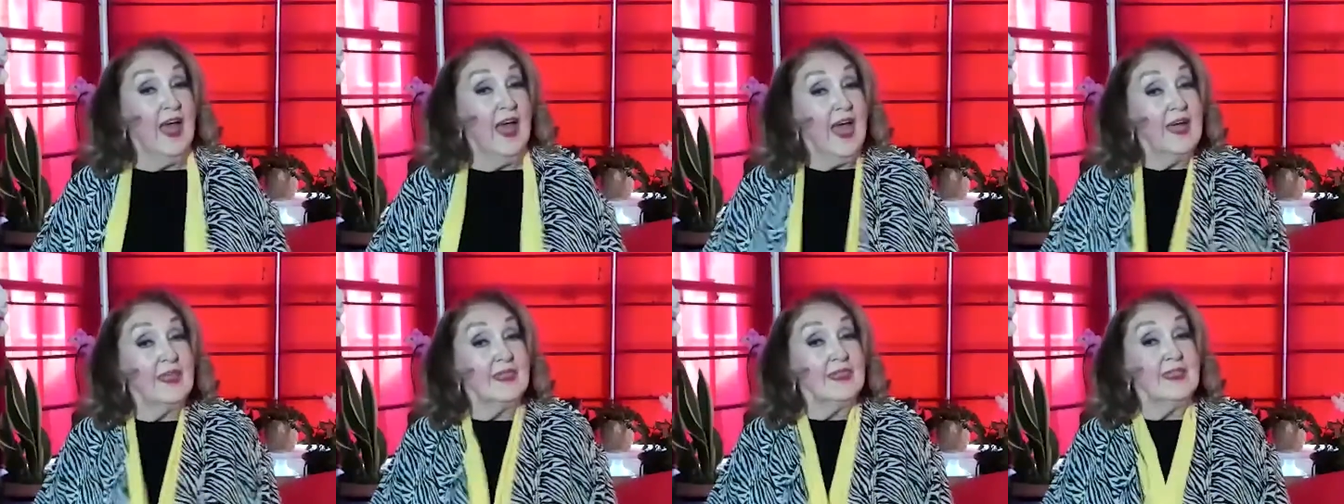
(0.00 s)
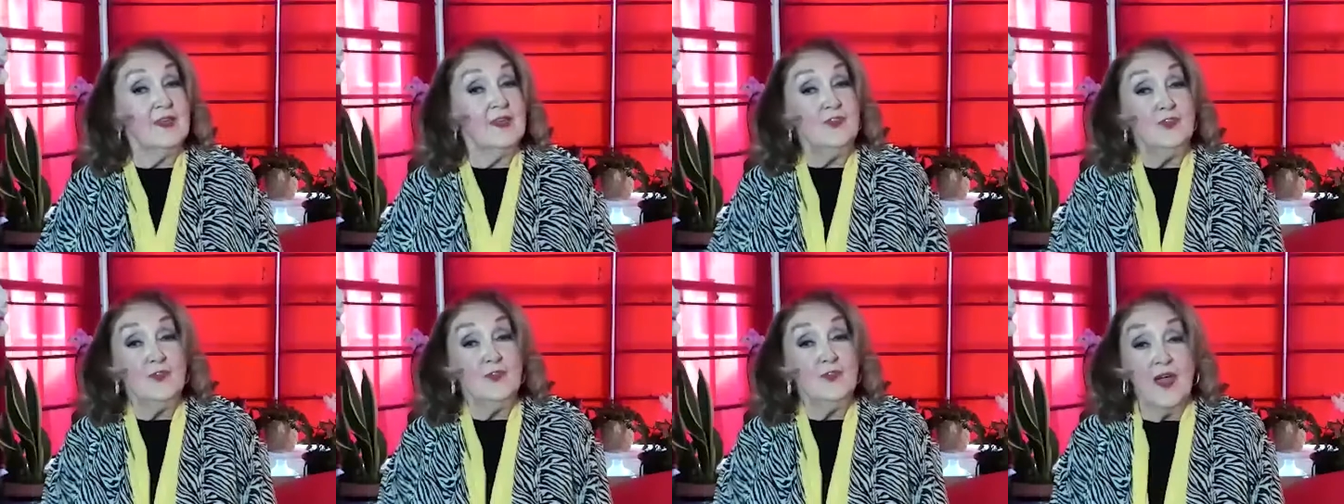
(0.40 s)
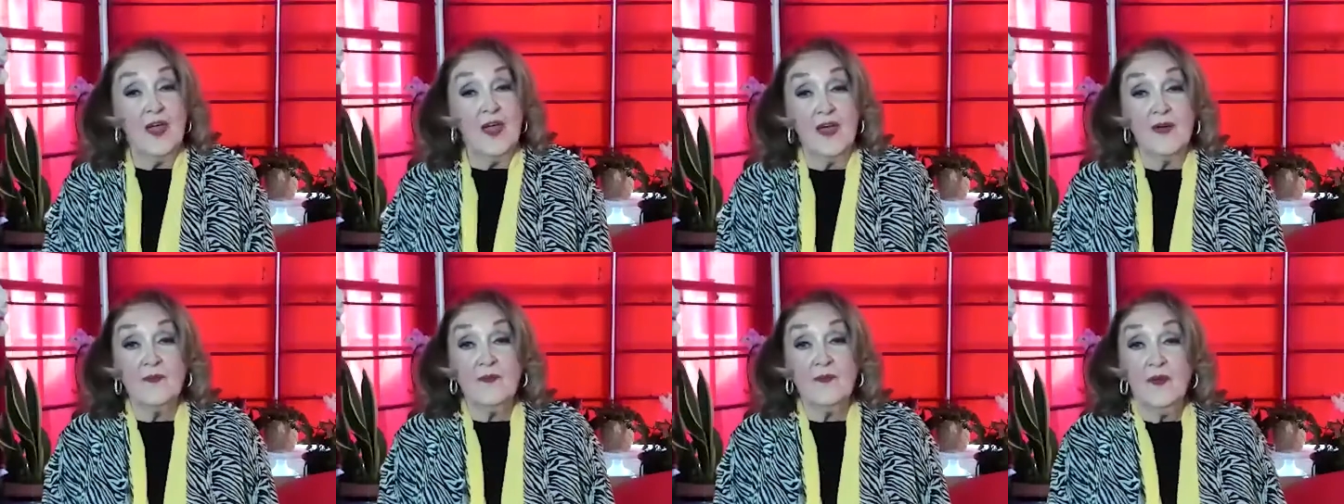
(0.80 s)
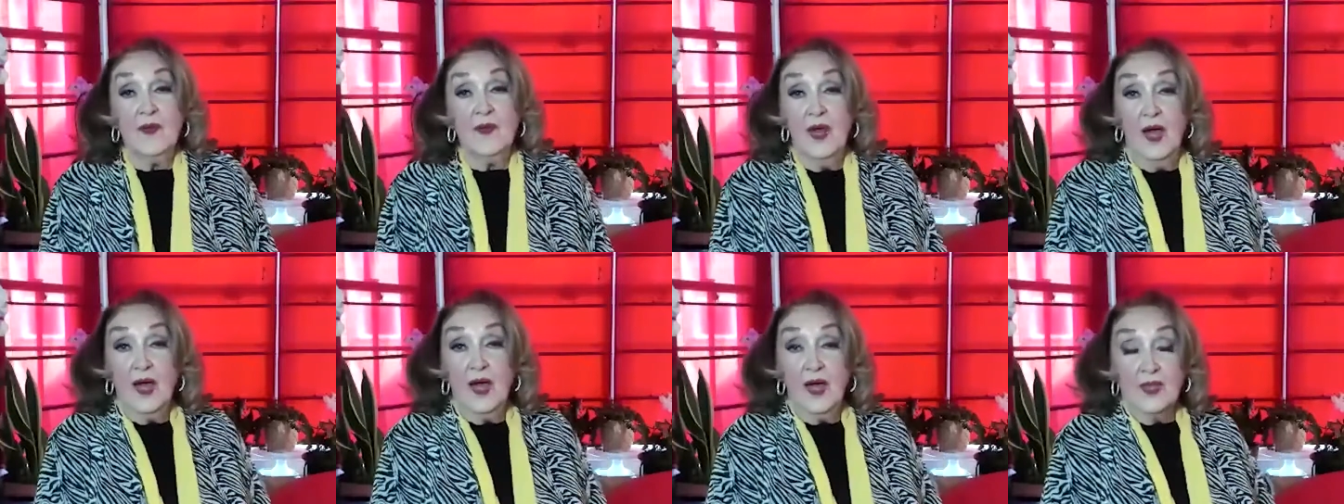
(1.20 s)
And then you have
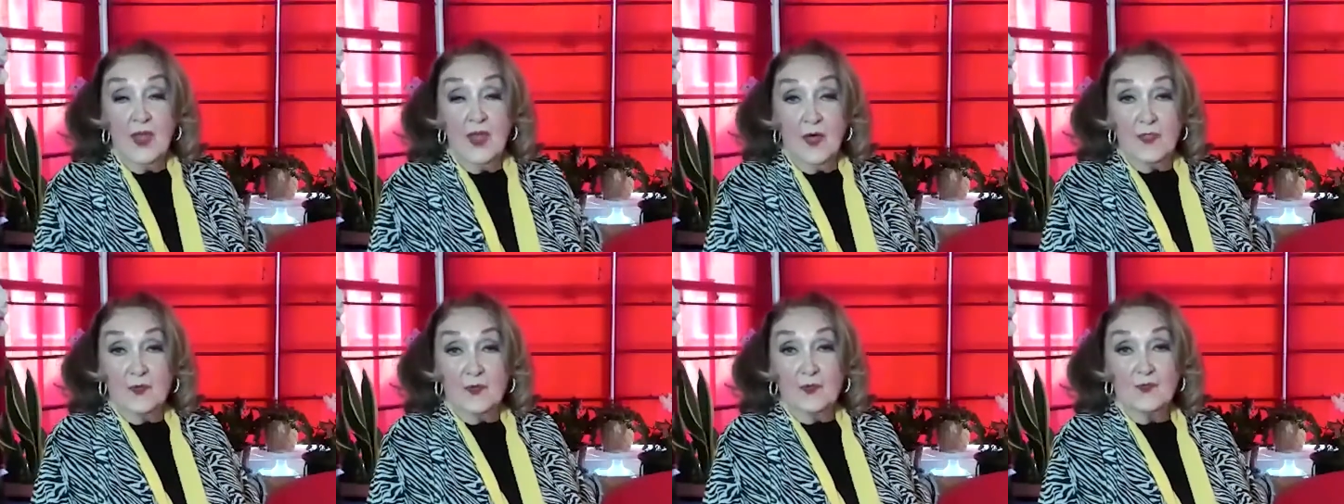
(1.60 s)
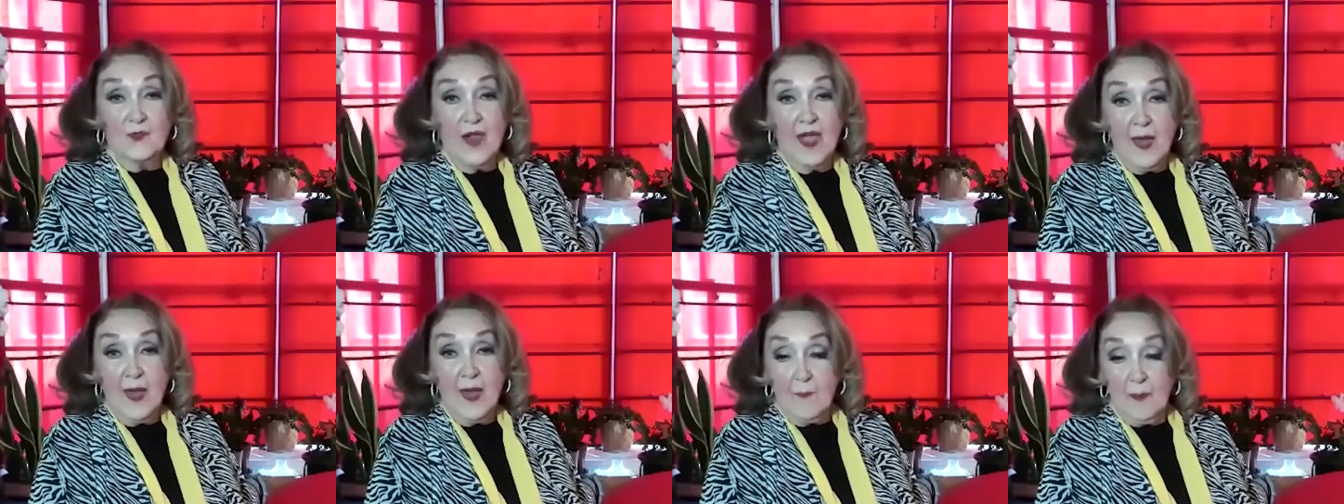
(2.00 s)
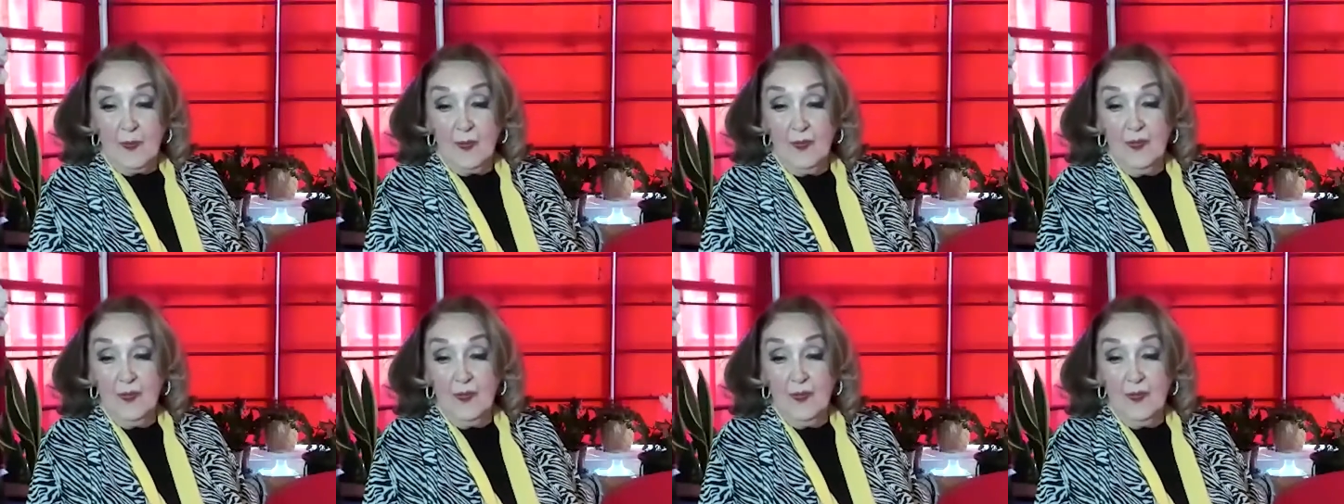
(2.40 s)
another wrap.